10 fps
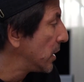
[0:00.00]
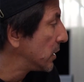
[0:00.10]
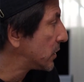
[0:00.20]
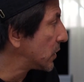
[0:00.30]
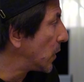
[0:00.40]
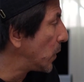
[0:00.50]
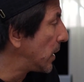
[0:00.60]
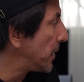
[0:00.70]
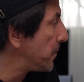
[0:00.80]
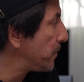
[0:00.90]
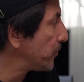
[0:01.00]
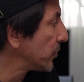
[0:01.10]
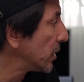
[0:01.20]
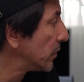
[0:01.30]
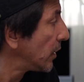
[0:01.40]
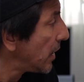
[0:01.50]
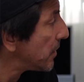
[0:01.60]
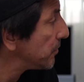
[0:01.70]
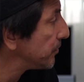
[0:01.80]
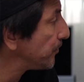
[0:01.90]
So
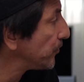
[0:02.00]
yeah,